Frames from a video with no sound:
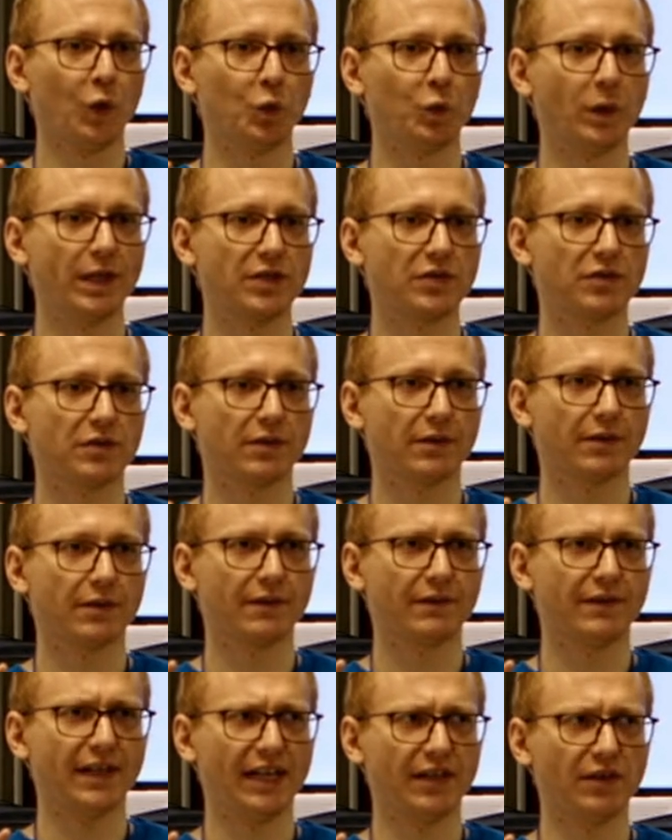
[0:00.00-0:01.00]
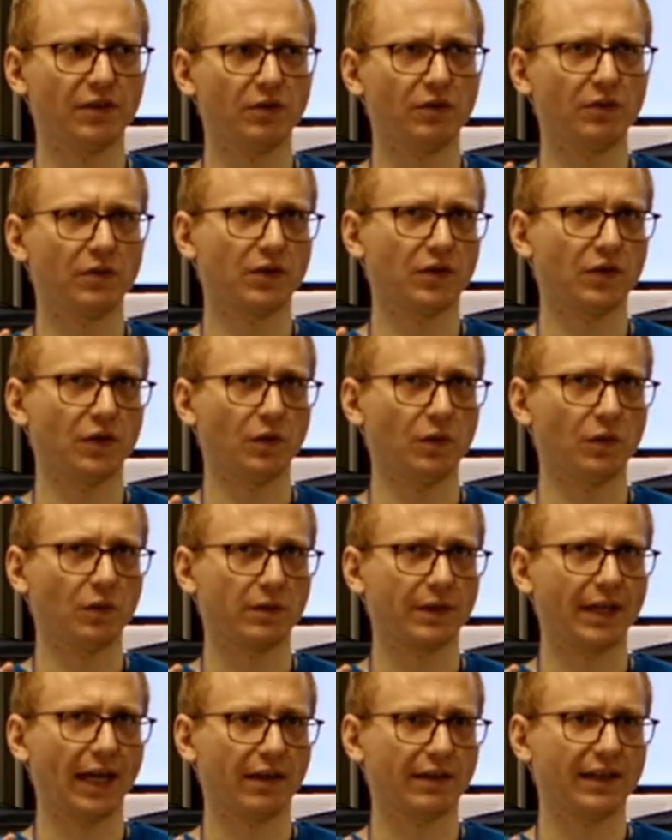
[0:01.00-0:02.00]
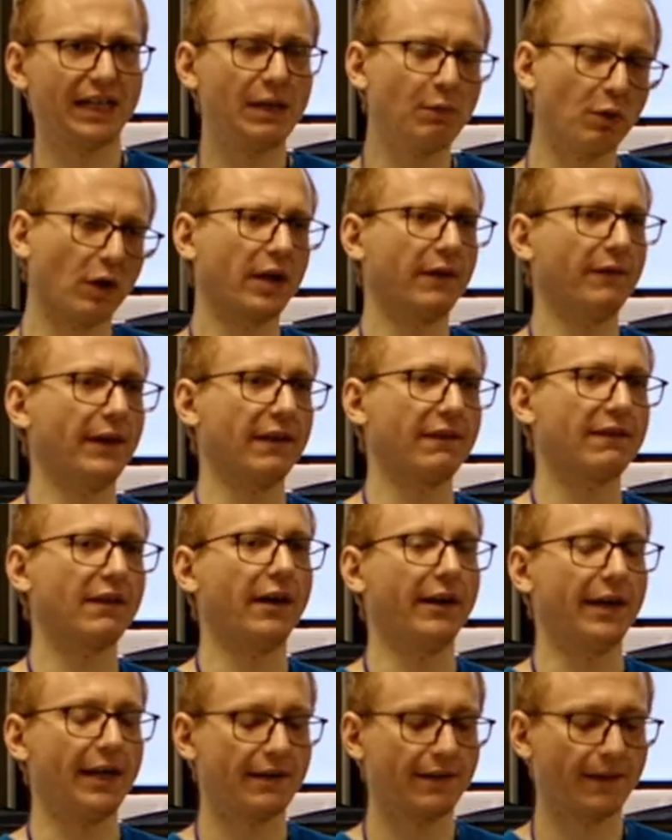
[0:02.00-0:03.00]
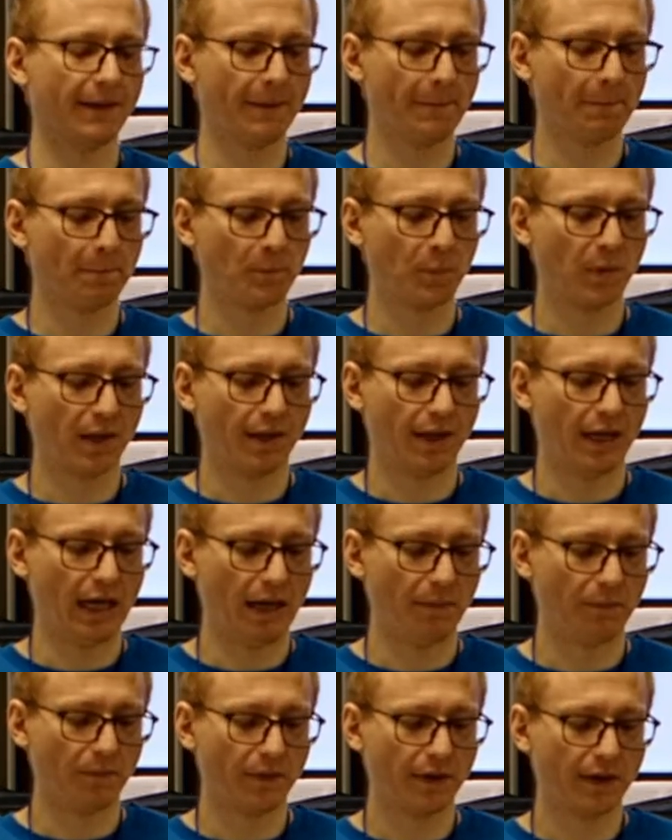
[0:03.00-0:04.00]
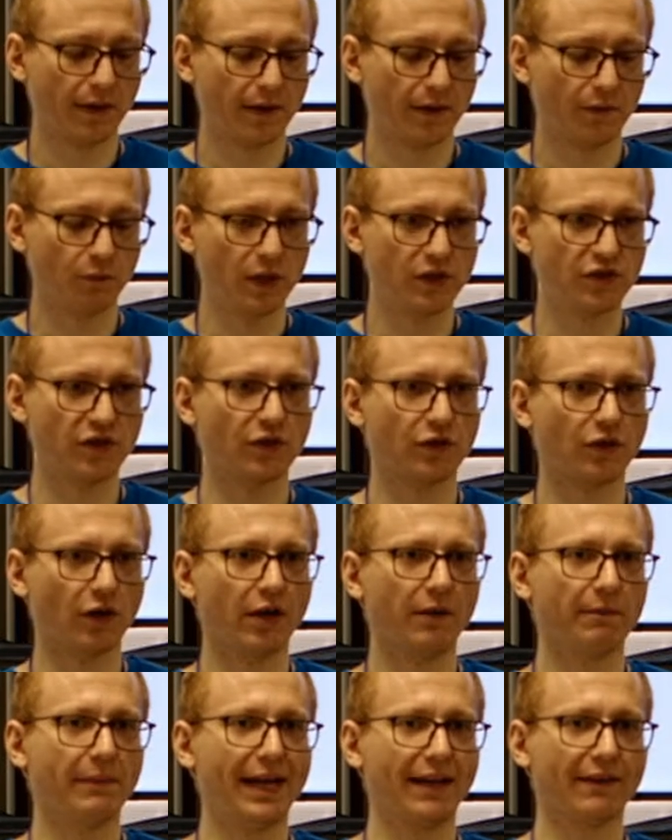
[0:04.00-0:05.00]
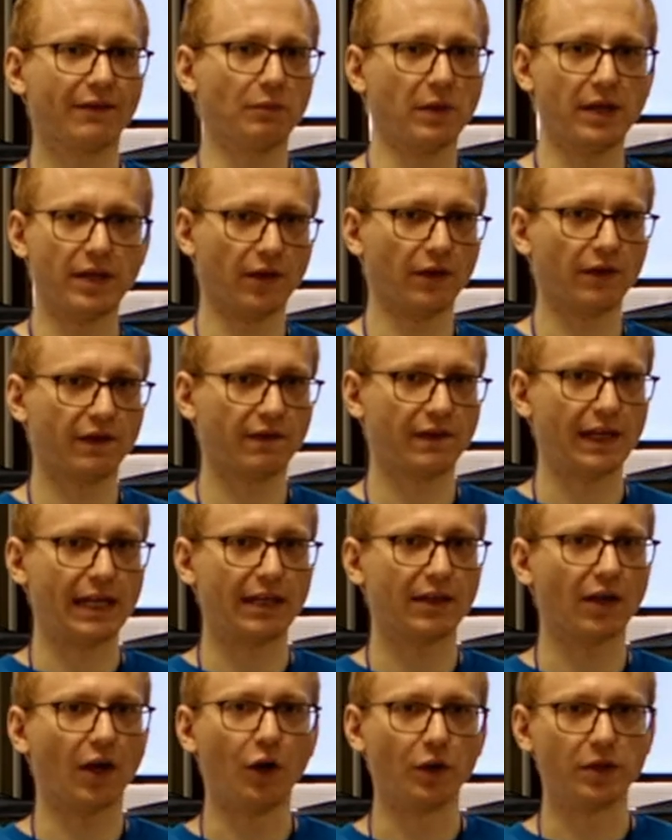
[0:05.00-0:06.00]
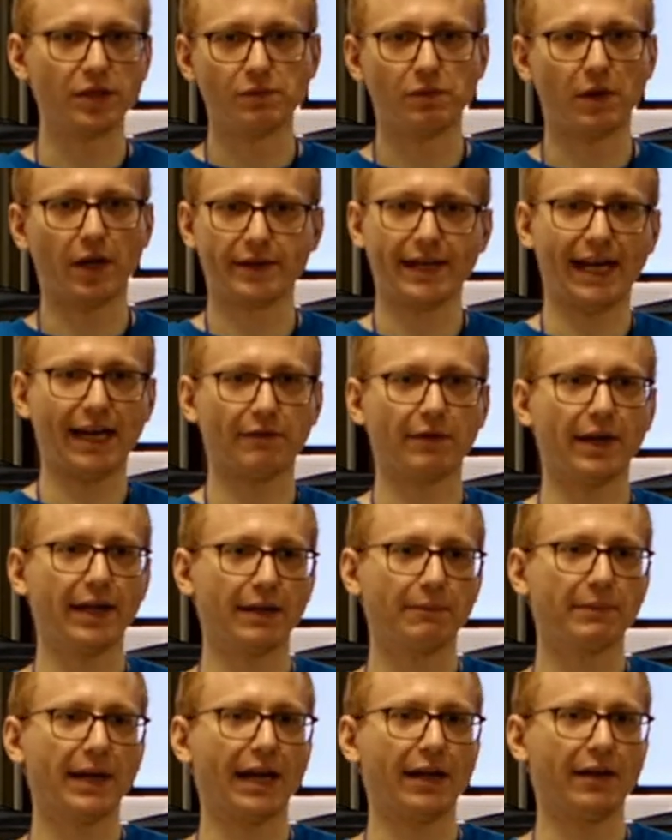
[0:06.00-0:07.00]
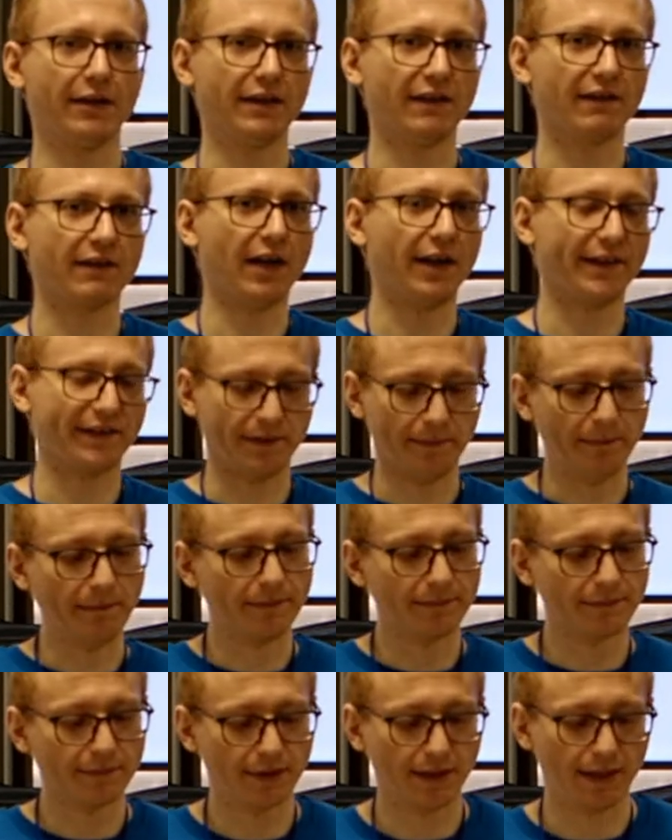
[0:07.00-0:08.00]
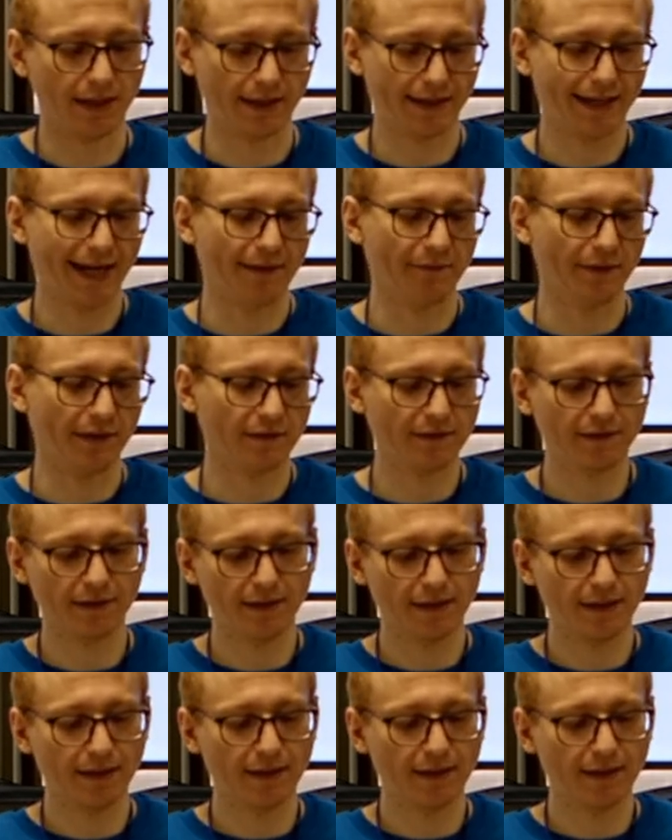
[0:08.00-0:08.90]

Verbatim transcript: which they do to get keyboard events on it, um, which in turn makes Windows think, oh, you want handwriting panel on this awesome uh, canvas.